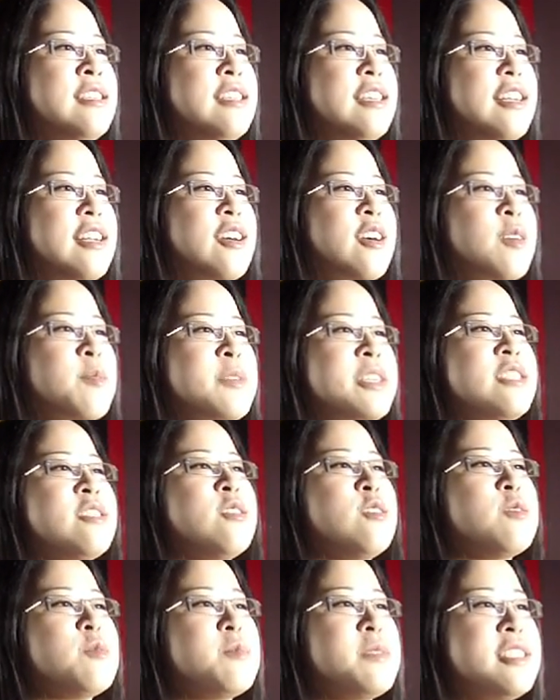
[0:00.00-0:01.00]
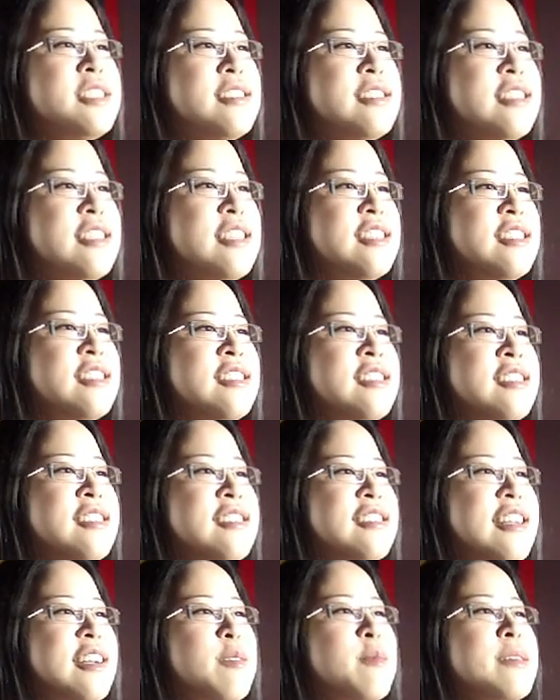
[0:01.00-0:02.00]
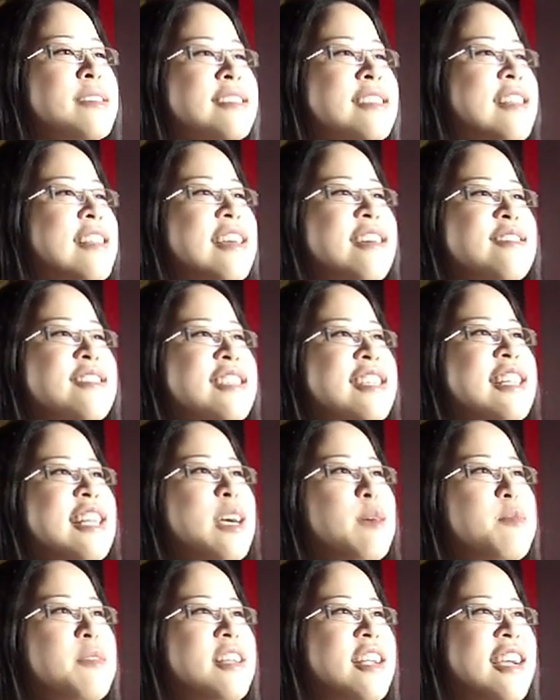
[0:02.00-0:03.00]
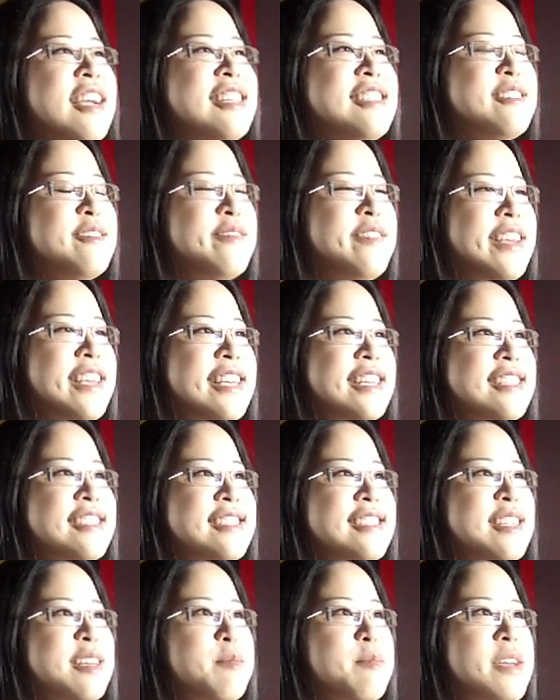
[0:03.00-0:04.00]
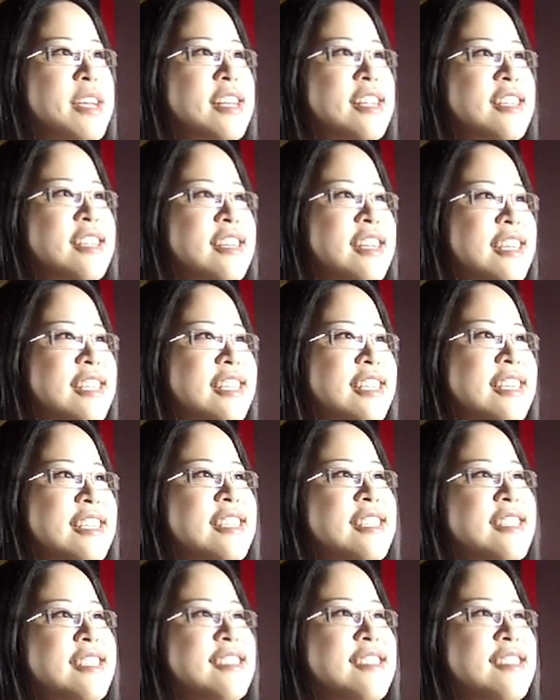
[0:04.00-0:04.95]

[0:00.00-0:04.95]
An army told me that I wasn't allowed to clap, and I had to fake it till I made it, and I did.